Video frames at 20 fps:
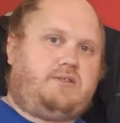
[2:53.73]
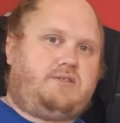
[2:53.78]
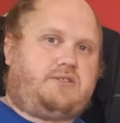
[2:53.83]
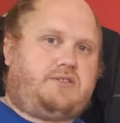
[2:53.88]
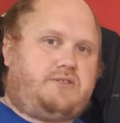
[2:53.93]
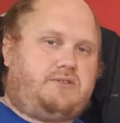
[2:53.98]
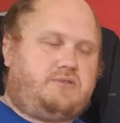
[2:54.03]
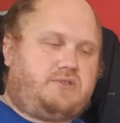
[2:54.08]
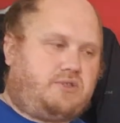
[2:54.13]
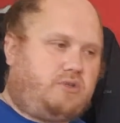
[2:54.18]

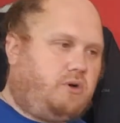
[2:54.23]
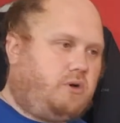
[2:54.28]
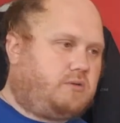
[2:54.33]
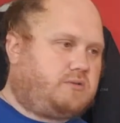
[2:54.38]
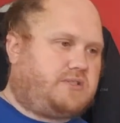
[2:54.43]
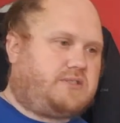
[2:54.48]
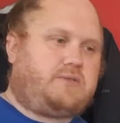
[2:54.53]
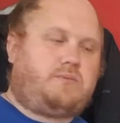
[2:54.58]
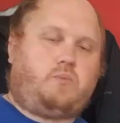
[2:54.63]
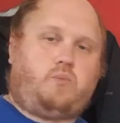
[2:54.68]
So it's
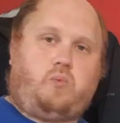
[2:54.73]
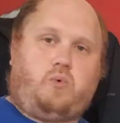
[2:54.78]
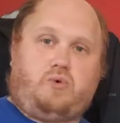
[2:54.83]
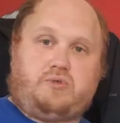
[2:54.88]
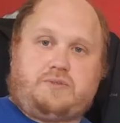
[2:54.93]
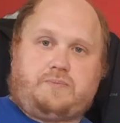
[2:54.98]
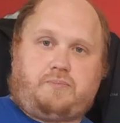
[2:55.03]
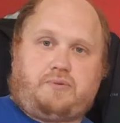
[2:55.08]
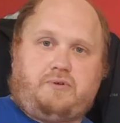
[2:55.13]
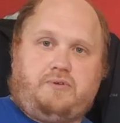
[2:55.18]
not
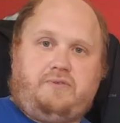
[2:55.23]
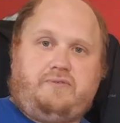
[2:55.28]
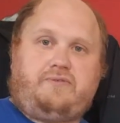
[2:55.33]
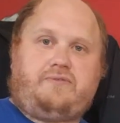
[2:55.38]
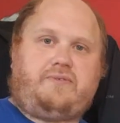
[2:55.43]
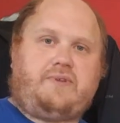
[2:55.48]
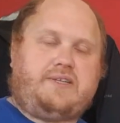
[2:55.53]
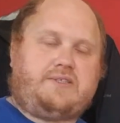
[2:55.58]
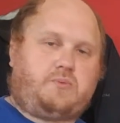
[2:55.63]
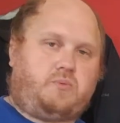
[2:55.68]

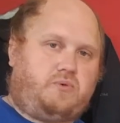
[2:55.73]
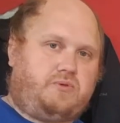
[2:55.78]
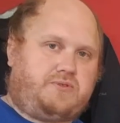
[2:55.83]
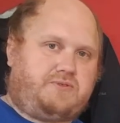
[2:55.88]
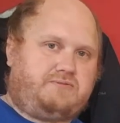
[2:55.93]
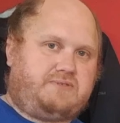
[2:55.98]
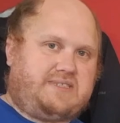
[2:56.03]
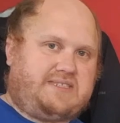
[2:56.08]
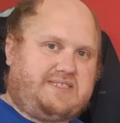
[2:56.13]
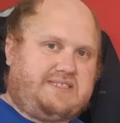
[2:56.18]
waterproof, it's
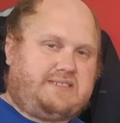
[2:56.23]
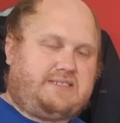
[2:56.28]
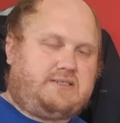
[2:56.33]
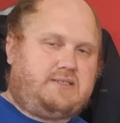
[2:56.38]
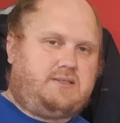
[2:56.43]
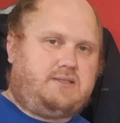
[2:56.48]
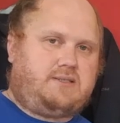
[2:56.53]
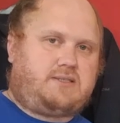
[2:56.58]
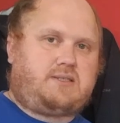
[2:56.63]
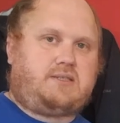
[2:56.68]
water
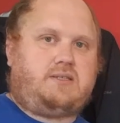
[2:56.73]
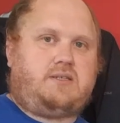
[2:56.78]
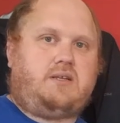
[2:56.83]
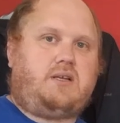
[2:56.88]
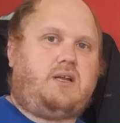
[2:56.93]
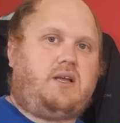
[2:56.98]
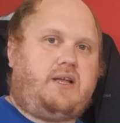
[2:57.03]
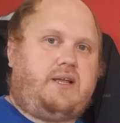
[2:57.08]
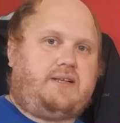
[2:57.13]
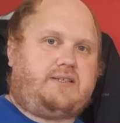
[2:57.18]
resistant,
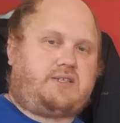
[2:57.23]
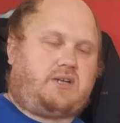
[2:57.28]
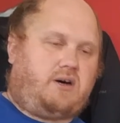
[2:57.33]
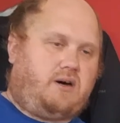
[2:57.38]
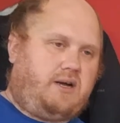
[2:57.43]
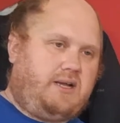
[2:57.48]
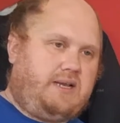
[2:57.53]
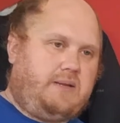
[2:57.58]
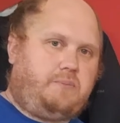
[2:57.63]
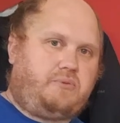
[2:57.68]
it's
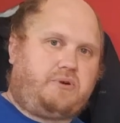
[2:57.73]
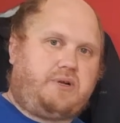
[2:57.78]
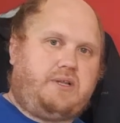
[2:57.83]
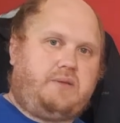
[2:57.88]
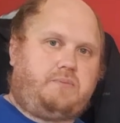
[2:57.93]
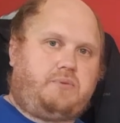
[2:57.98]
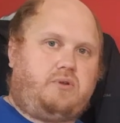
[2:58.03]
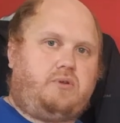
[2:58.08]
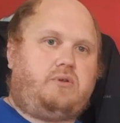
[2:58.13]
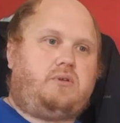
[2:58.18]
highly
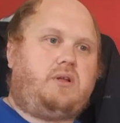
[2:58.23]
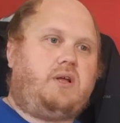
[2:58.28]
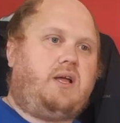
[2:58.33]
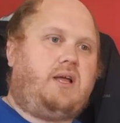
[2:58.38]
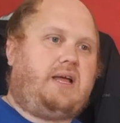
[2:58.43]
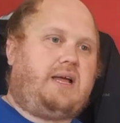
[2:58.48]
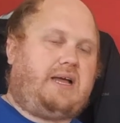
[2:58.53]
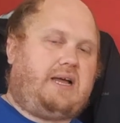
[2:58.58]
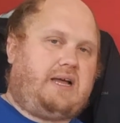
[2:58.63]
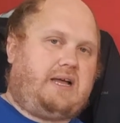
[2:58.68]
breathable
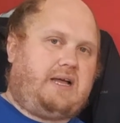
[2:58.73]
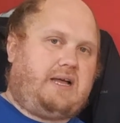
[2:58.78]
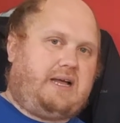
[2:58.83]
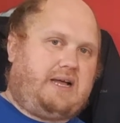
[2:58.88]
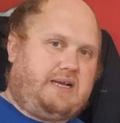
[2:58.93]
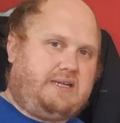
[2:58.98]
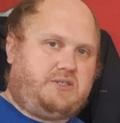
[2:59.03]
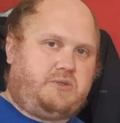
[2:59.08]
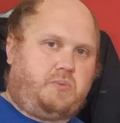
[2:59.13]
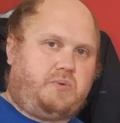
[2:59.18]

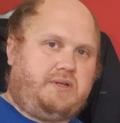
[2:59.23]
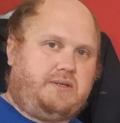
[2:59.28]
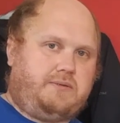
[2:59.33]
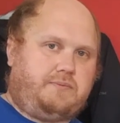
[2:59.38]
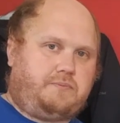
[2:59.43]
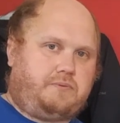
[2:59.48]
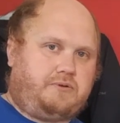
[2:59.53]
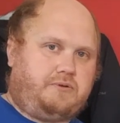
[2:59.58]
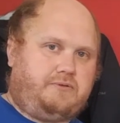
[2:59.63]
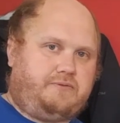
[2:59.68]
and
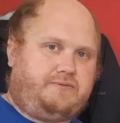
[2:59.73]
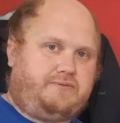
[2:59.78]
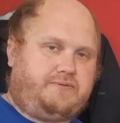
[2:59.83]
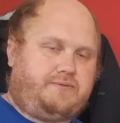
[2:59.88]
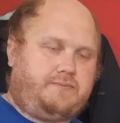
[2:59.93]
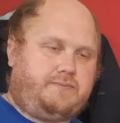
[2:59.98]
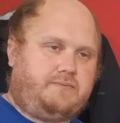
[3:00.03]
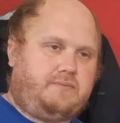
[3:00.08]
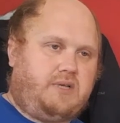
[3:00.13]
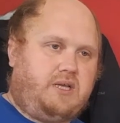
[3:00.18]
windproof.
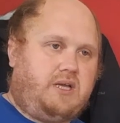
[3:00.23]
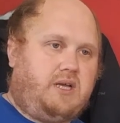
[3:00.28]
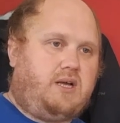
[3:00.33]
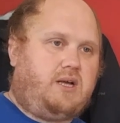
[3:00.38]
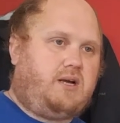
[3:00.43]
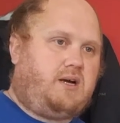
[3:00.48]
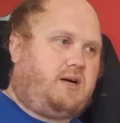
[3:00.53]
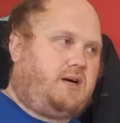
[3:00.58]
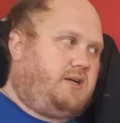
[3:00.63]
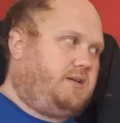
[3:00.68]

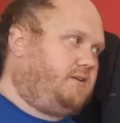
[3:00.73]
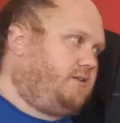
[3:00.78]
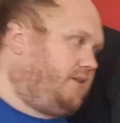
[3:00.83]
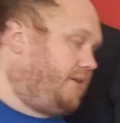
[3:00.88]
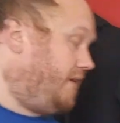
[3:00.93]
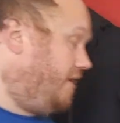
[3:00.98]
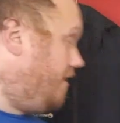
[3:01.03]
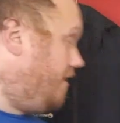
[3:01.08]
Unlike a